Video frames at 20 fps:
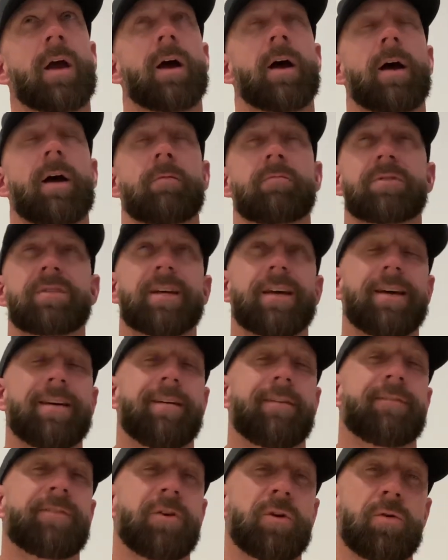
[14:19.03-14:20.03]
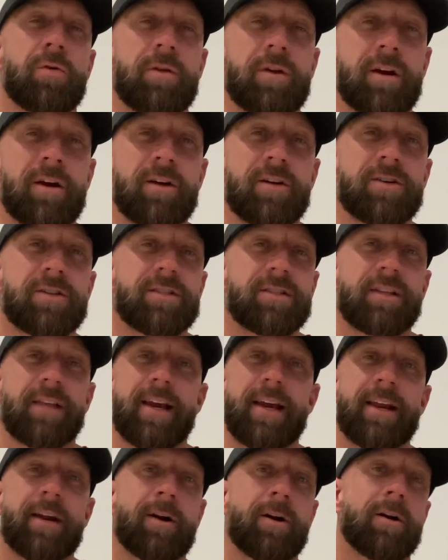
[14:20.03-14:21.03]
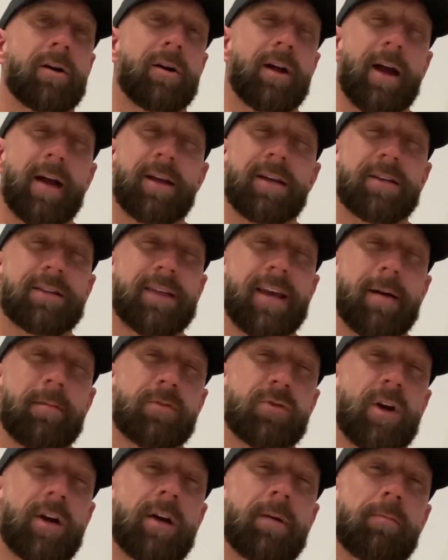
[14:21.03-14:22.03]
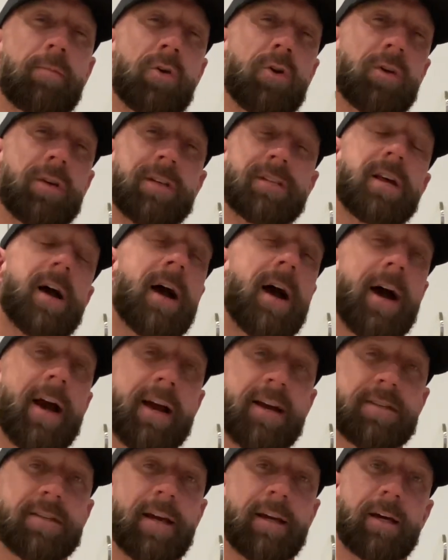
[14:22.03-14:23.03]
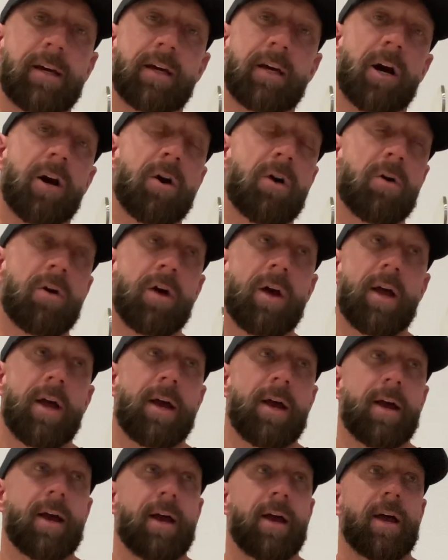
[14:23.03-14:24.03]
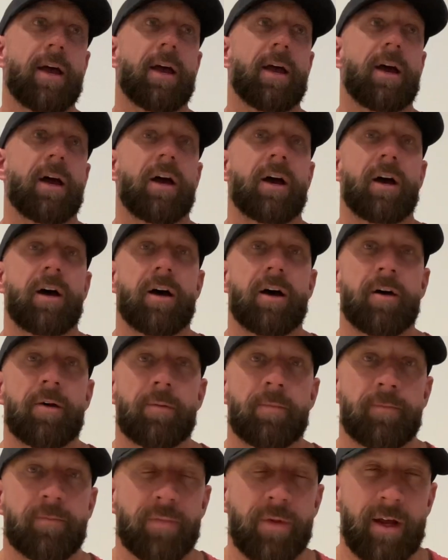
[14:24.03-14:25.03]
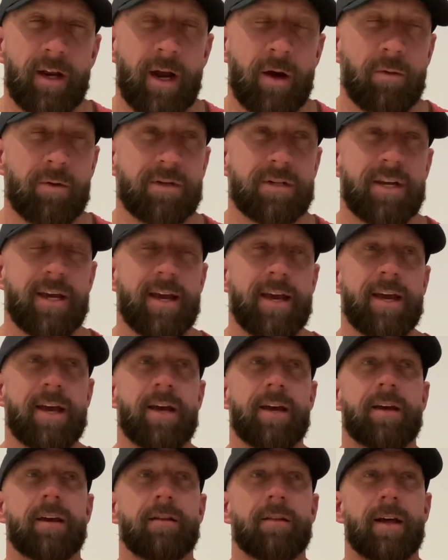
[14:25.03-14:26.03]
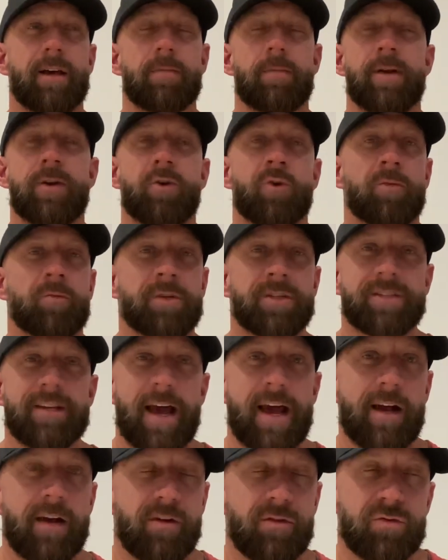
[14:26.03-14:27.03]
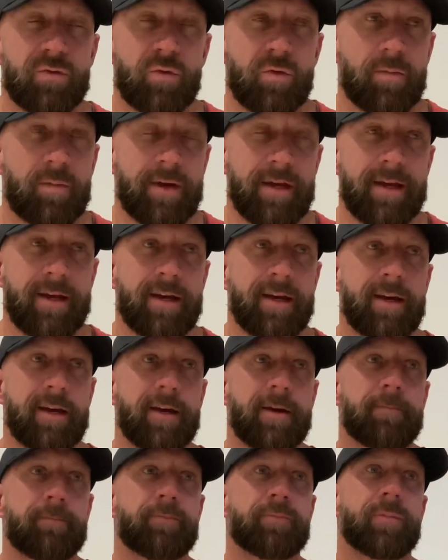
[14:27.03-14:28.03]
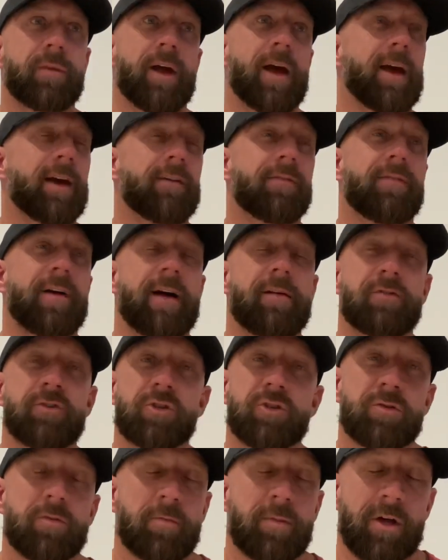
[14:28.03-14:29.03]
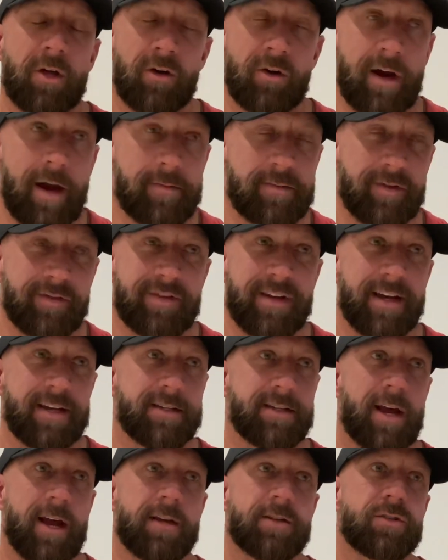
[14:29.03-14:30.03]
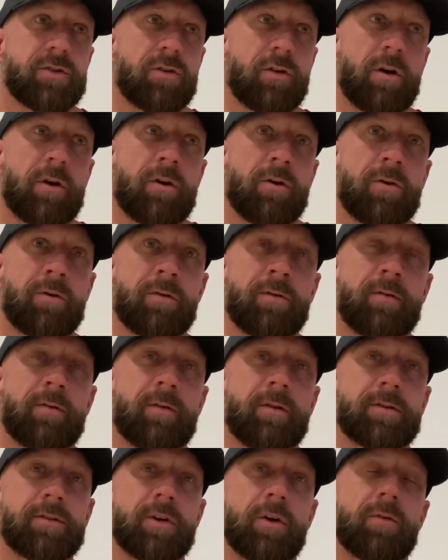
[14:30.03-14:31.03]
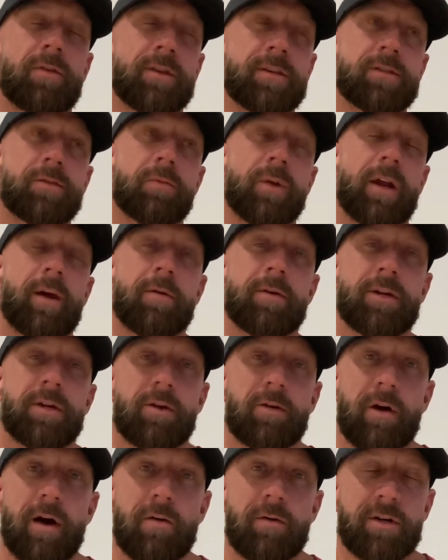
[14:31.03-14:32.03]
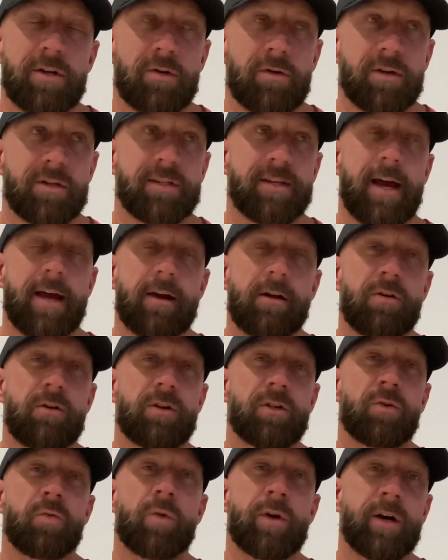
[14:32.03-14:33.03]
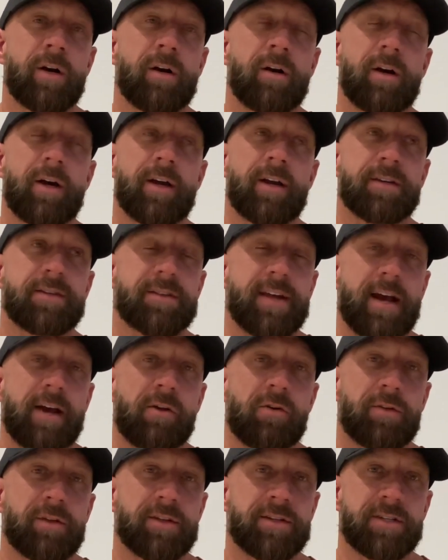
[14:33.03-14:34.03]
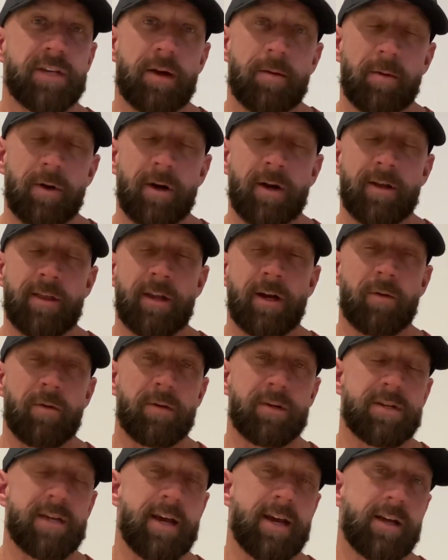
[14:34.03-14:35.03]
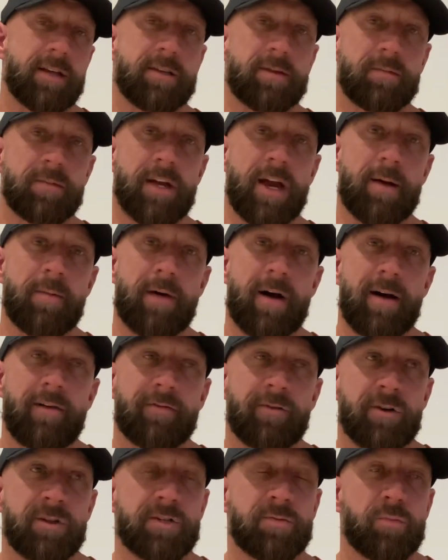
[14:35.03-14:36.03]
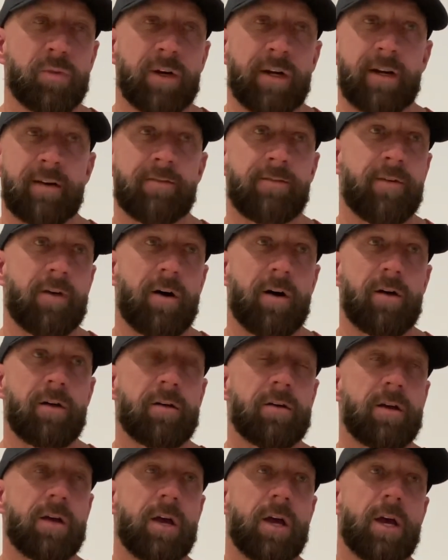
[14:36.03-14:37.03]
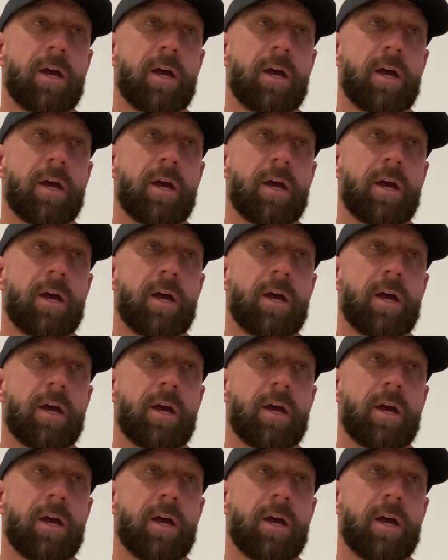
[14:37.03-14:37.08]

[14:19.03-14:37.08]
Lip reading: I would say a few years later, I just kept trying to bulk as high as I could go. And I would take, like, my normal cycles would be like 500 milligrams of testosterone. So this is what I would do. I would do a cycle in the winter and a cycle in the summer, and then I would take some time off for spring and fall.